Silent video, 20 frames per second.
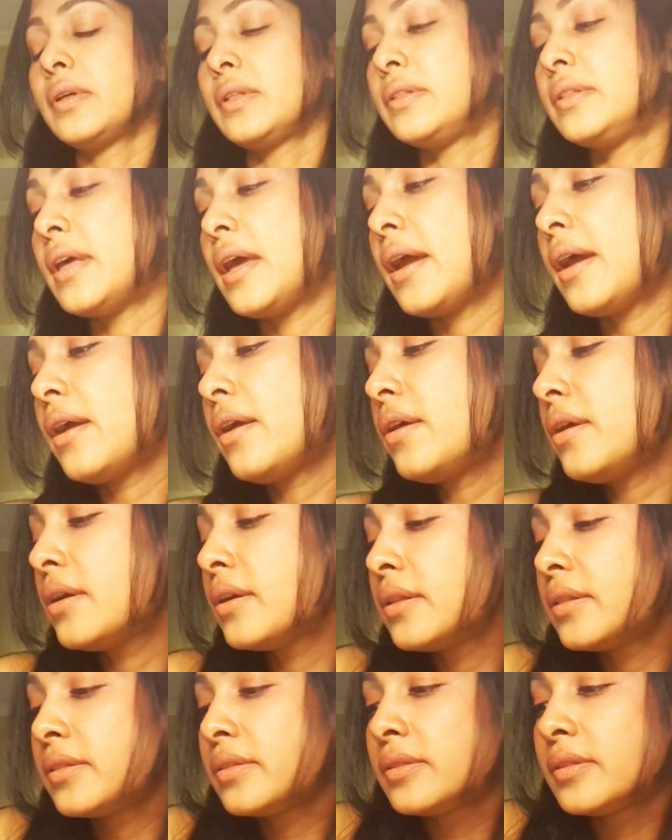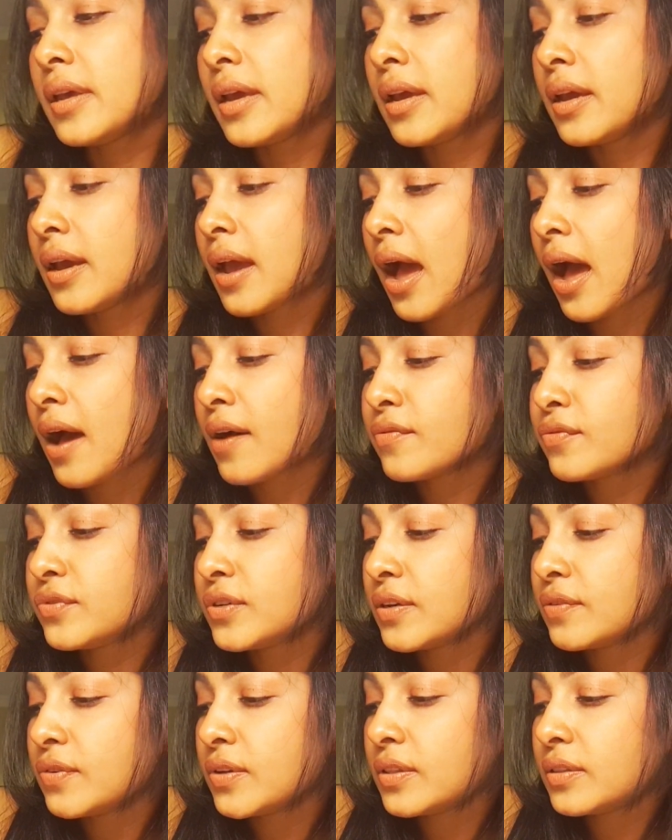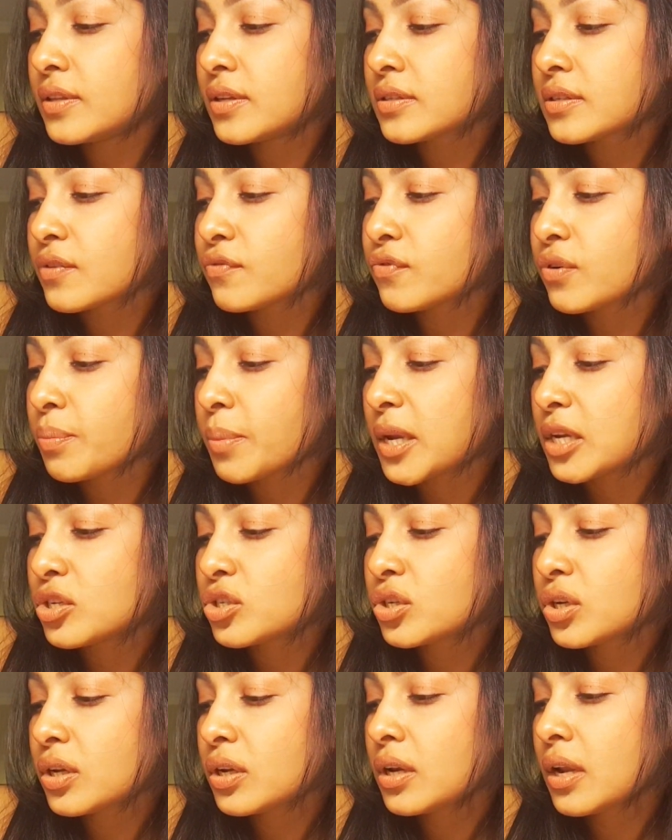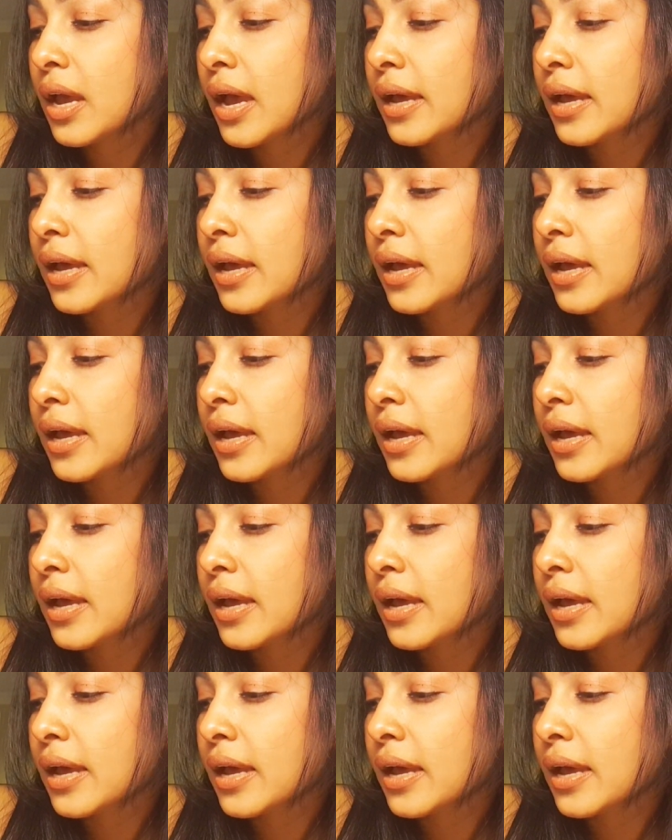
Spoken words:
there they have given this information,